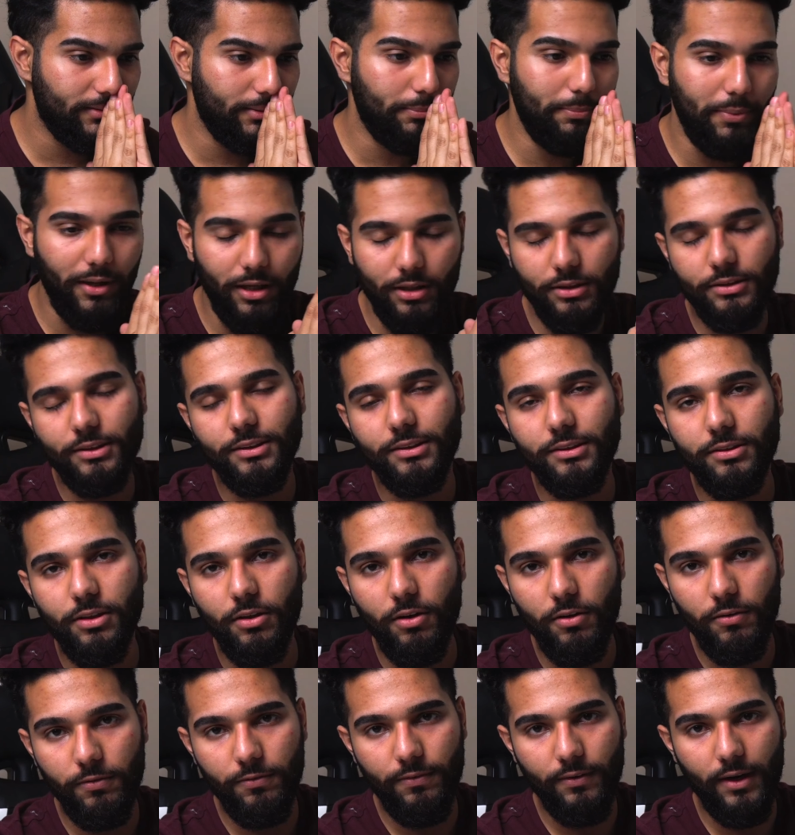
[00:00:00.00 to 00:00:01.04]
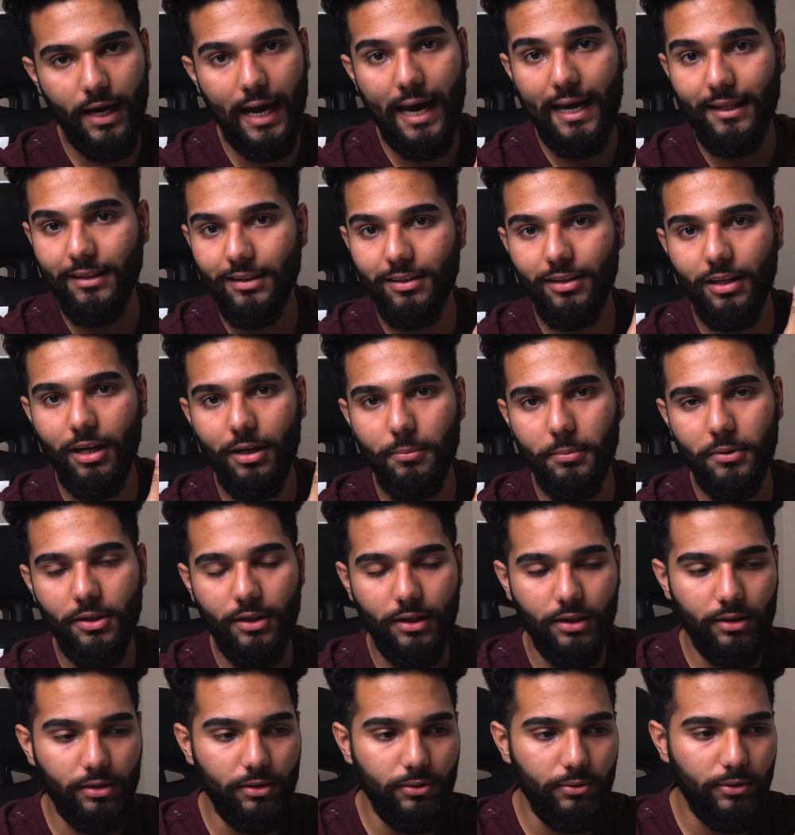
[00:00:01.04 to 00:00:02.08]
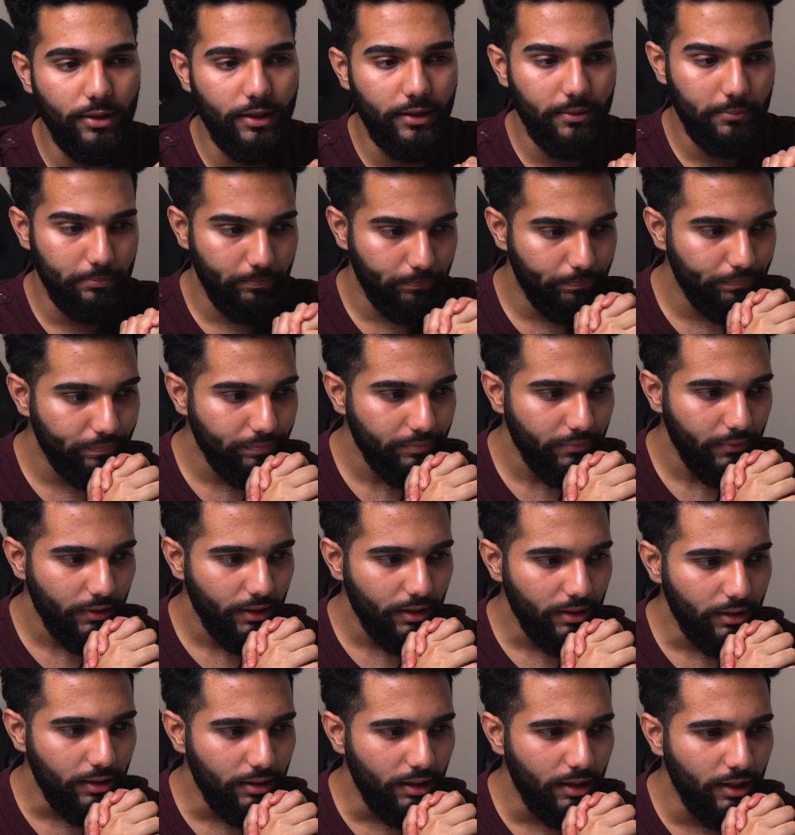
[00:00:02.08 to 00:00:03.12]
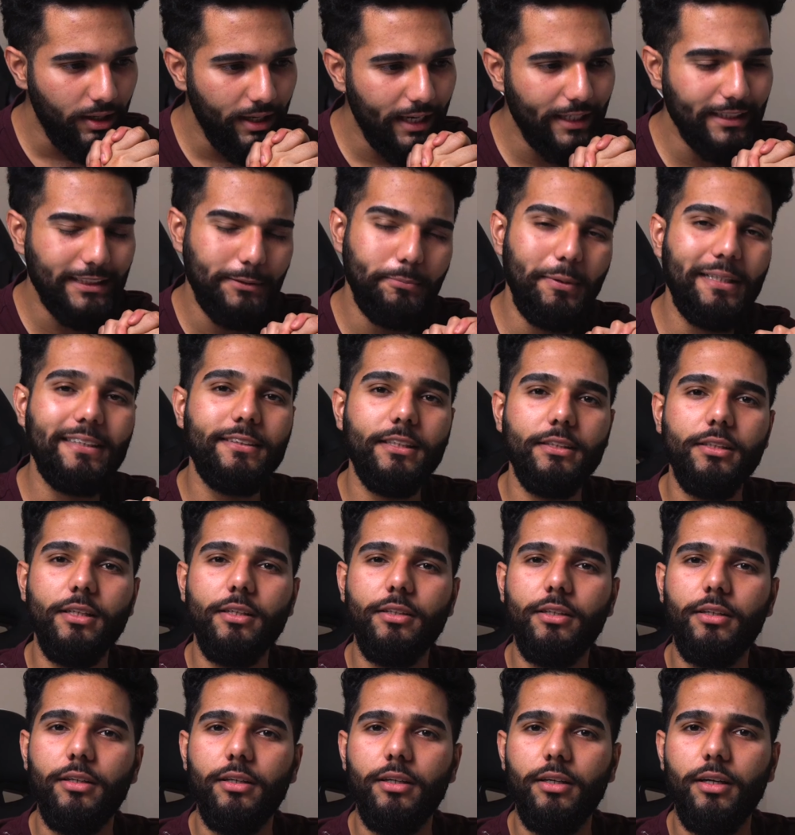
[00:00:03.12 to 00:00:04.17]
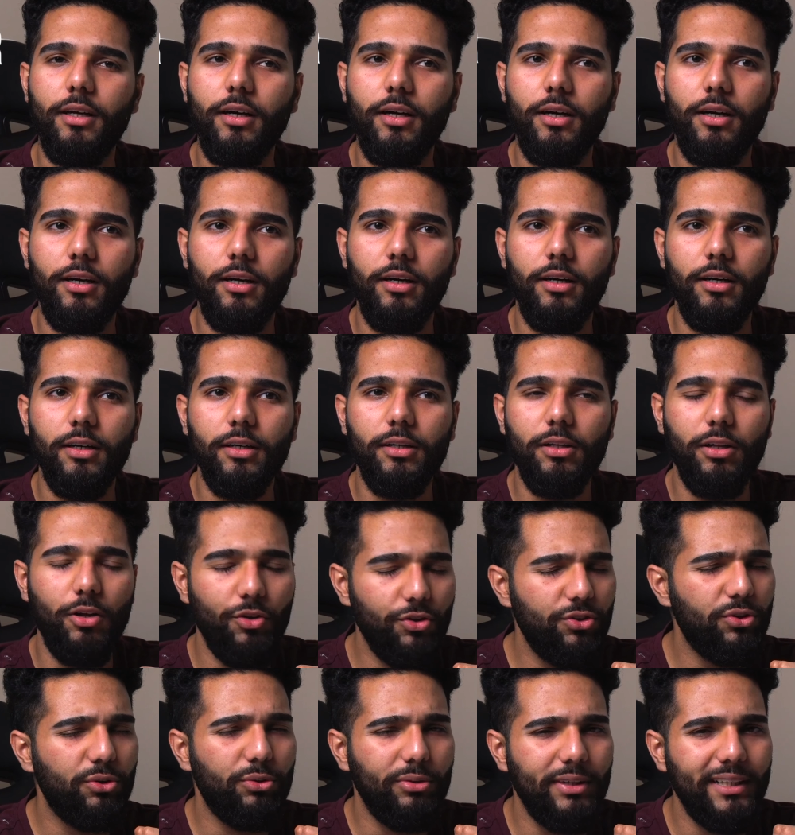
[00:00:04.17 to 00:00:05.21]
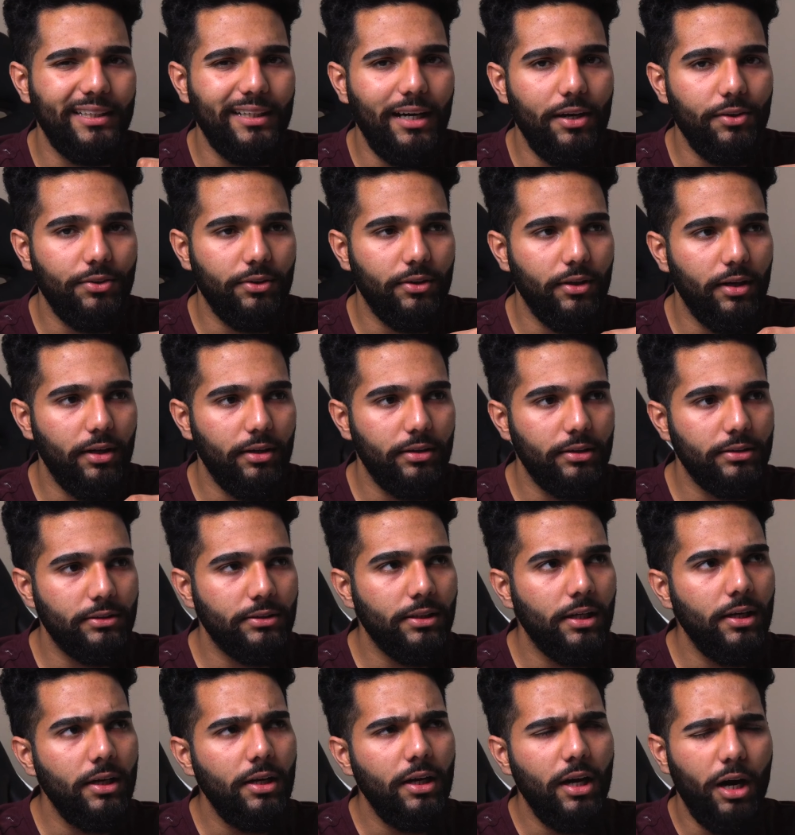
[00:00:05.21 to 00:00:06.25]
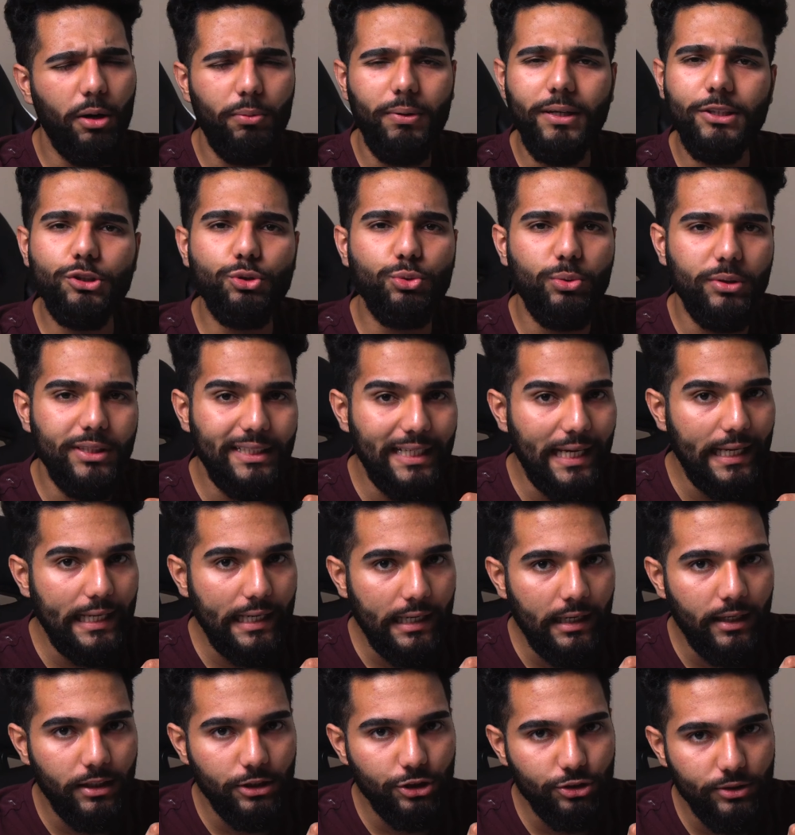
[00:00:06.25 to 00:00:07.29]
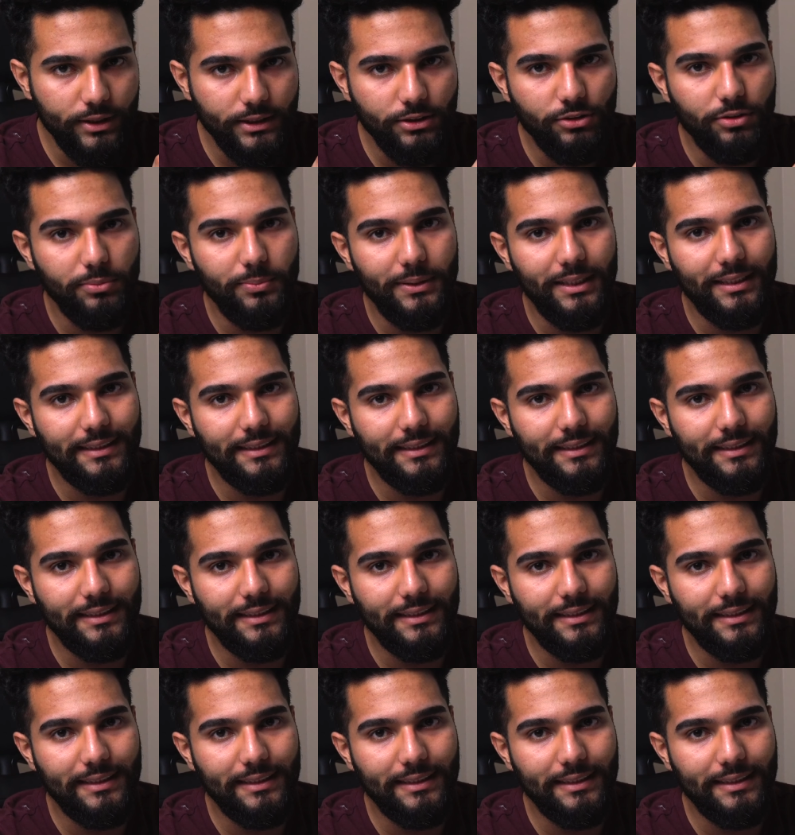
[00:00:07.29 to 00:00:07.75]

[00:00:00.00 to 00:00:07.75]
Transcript: the parts itself and the labor included, I spent another close to $3,000, around $2,800 to be